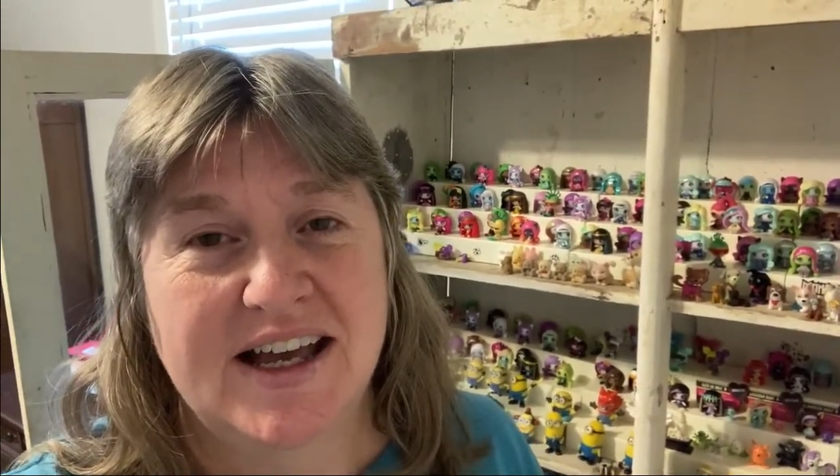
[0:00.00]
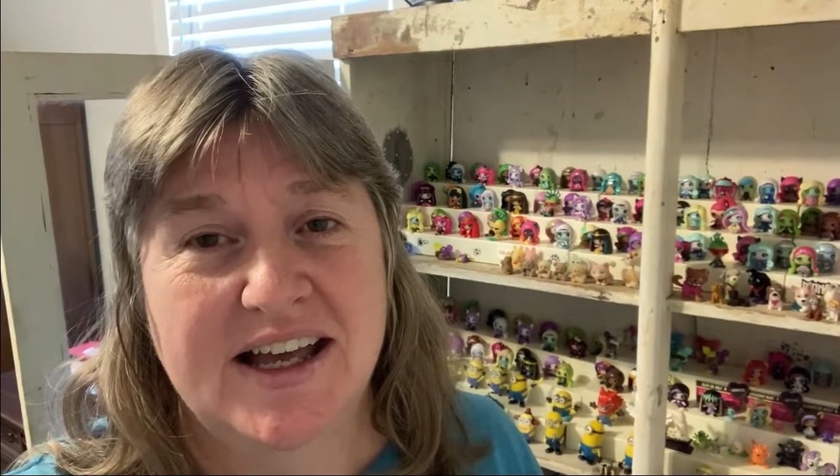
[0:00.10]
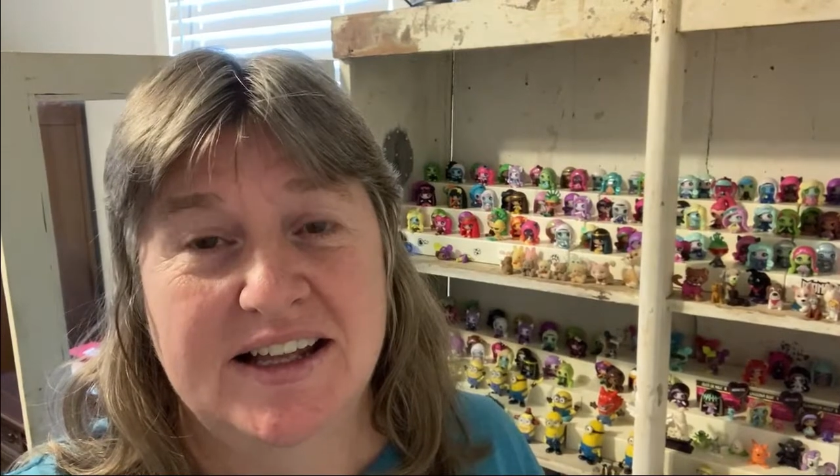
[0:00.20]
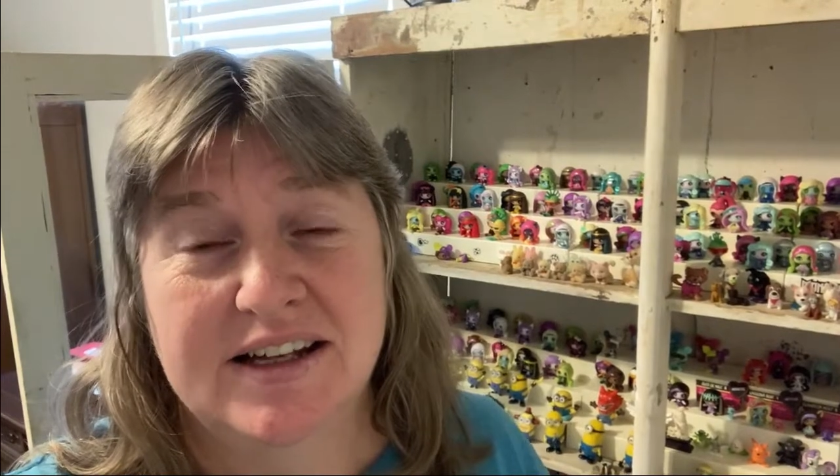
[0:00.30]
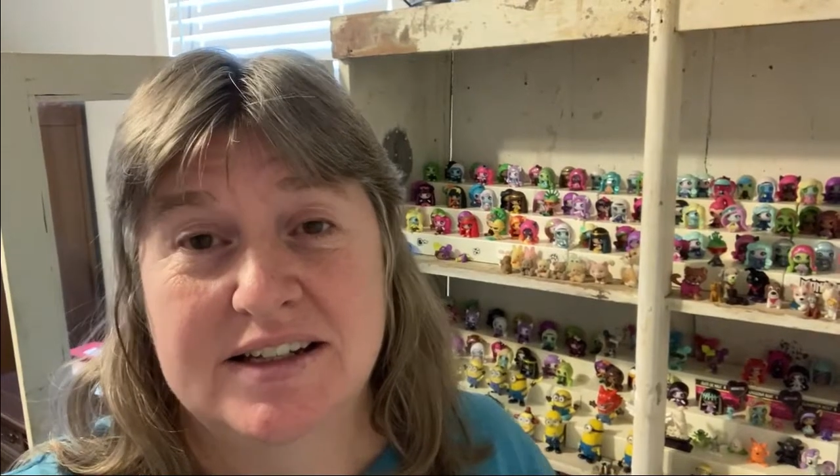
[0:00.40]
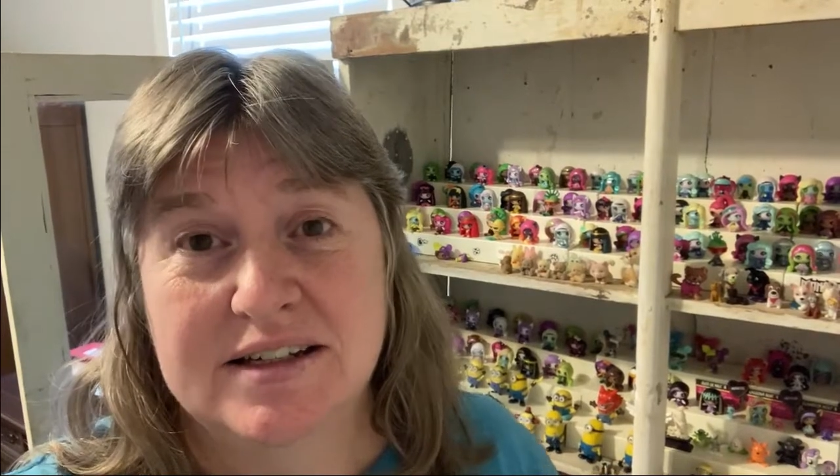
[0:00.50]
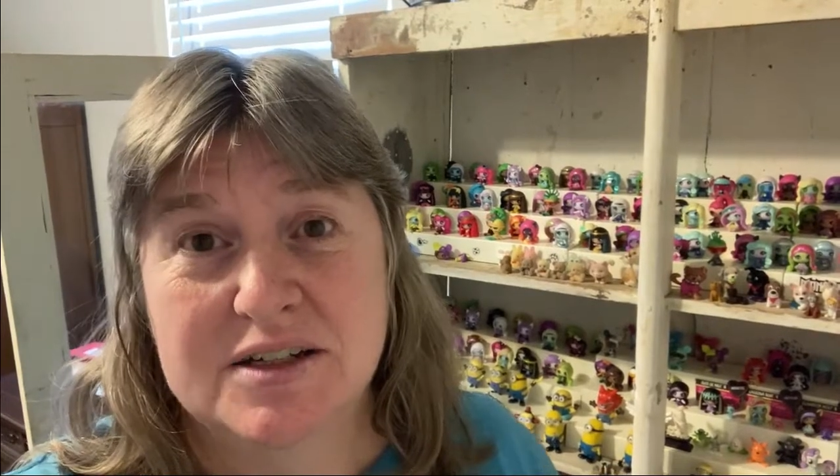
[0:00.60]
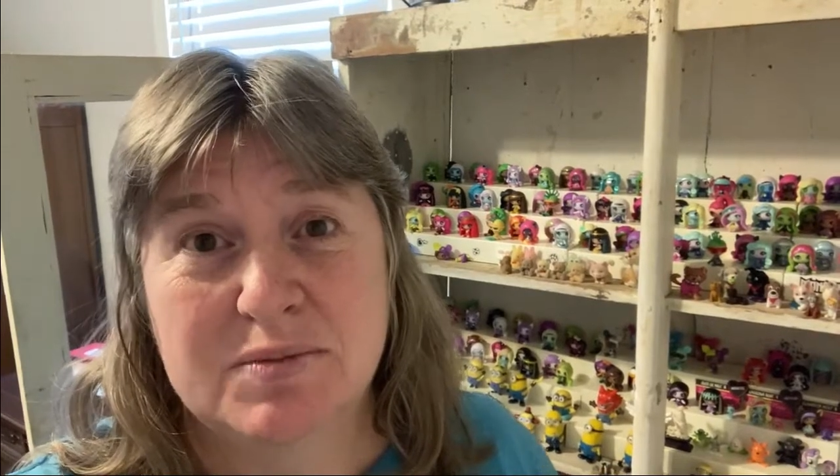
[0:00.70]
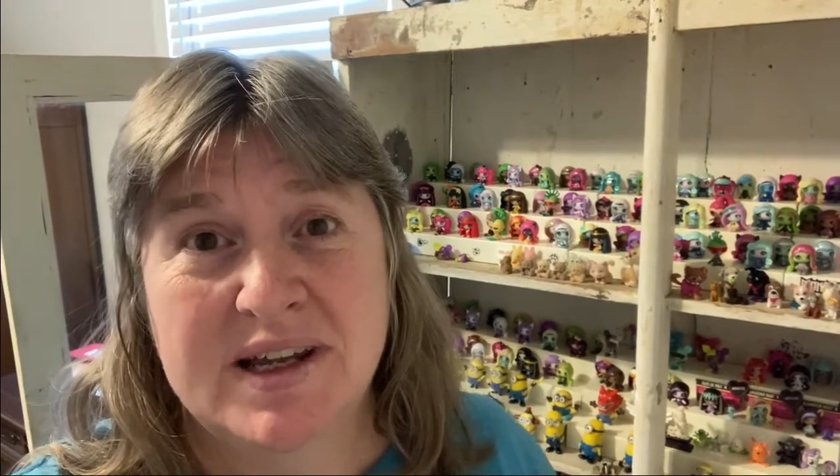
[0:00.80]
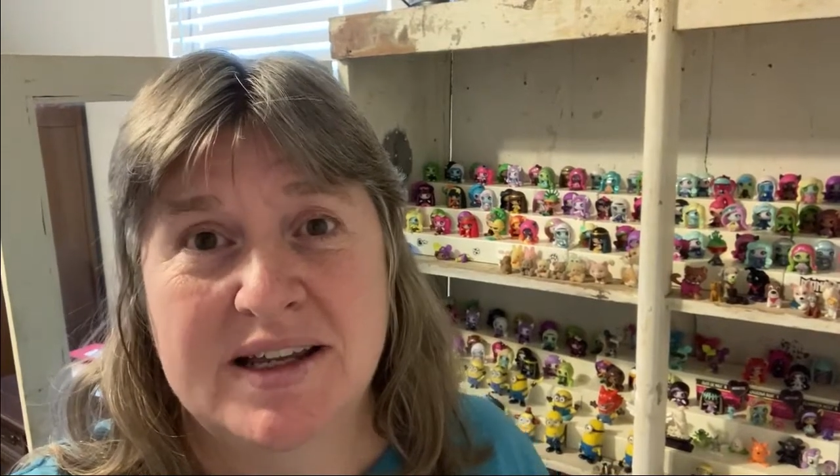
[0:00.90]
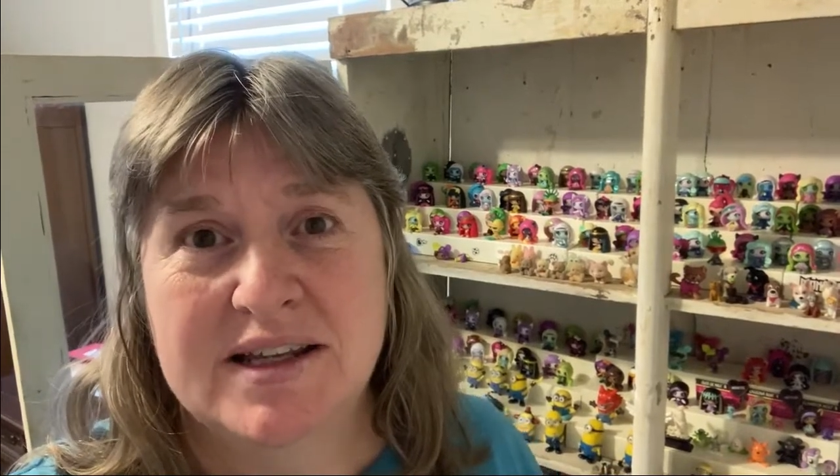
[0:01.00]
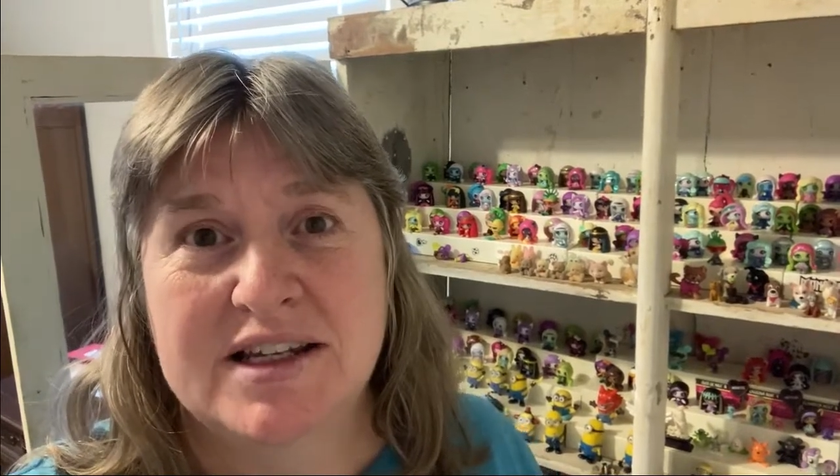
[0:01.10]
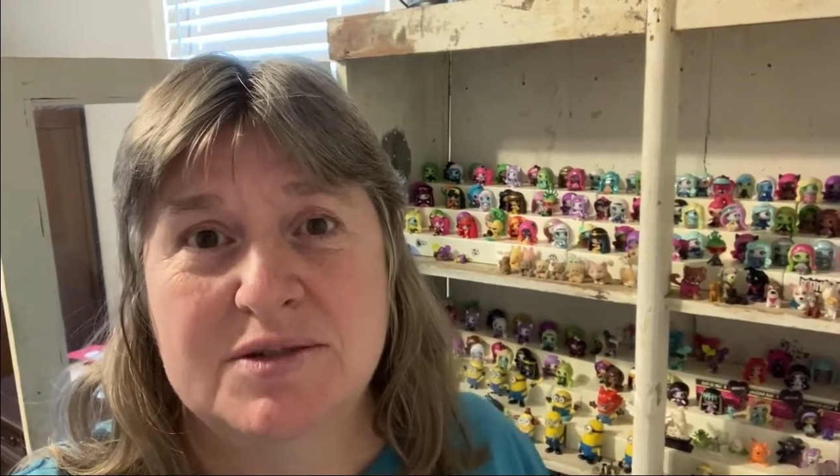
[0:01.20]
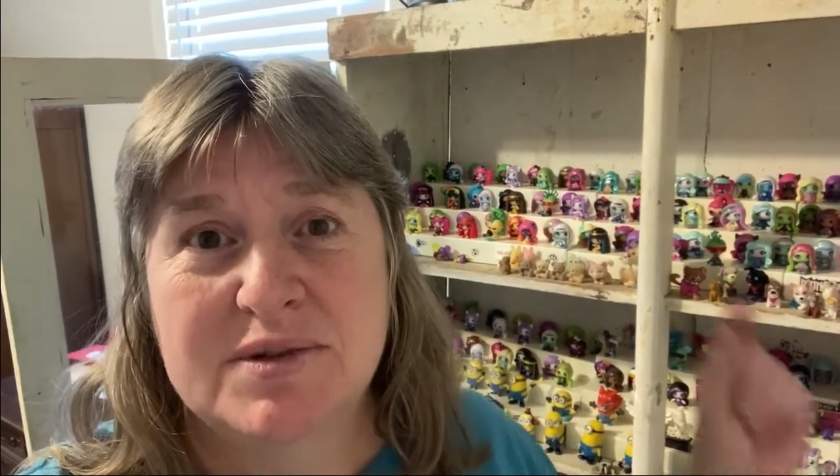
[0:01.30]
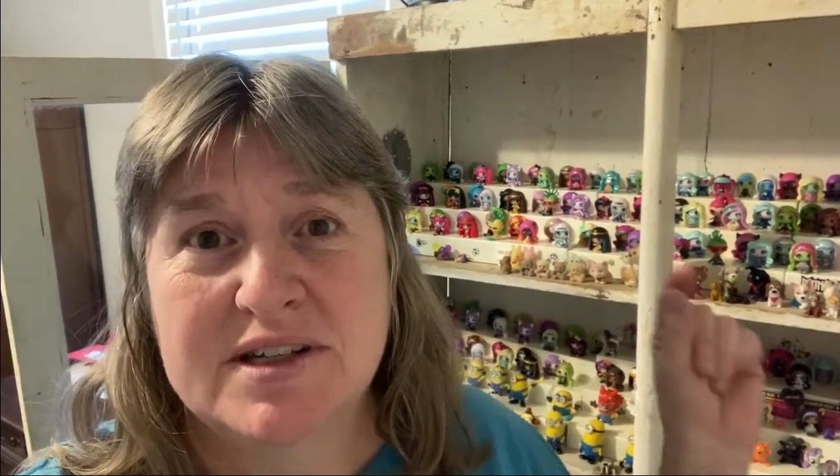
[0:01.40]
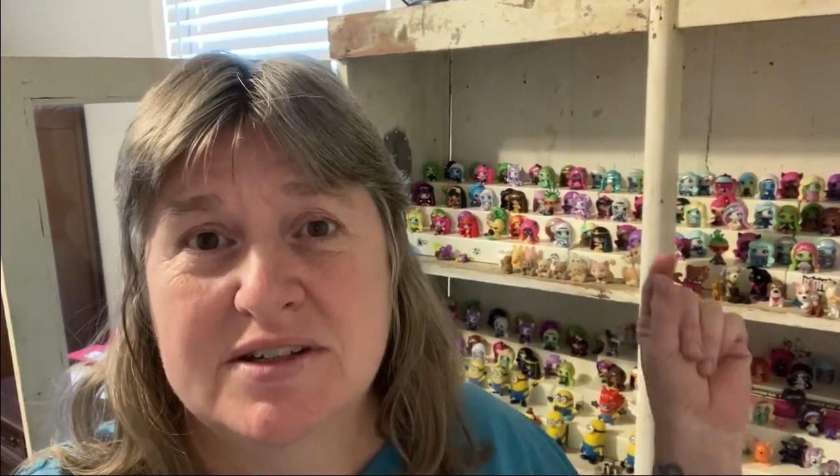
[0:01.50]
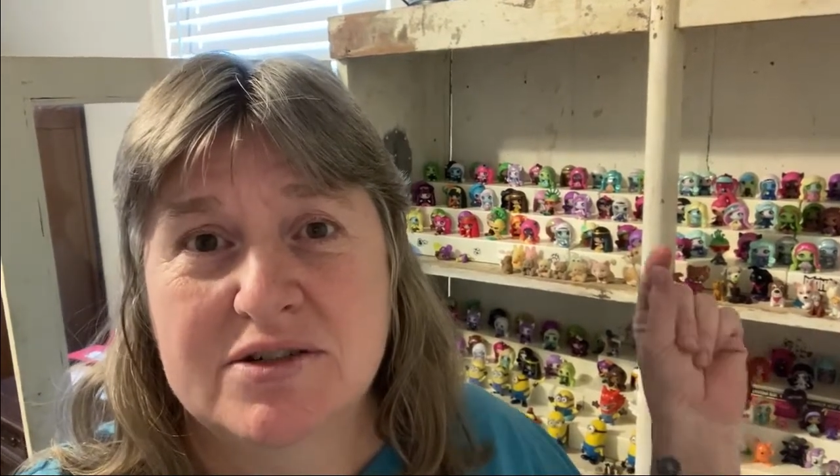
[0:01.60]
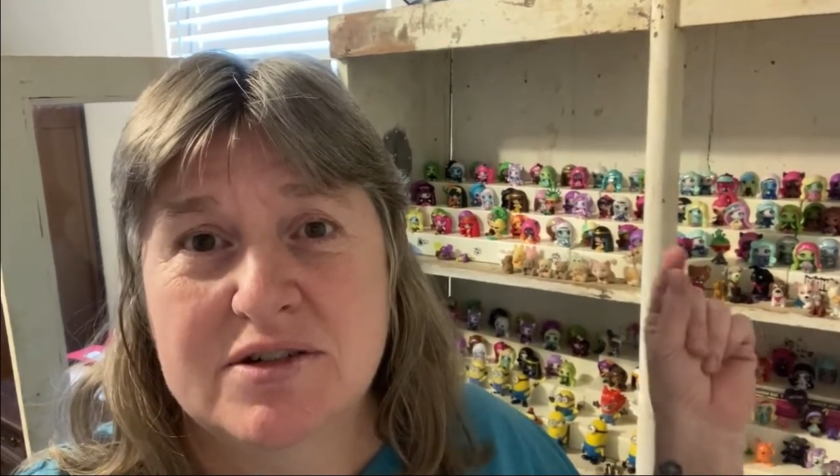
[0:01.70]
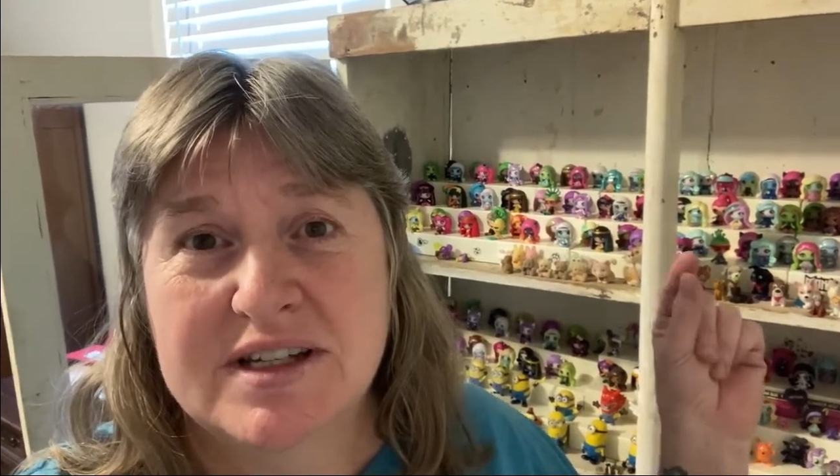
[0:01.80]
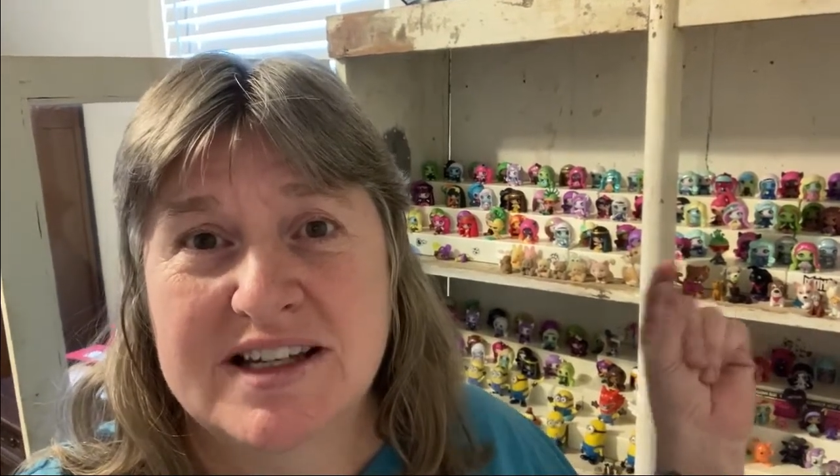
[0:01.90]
I like to display these because they're,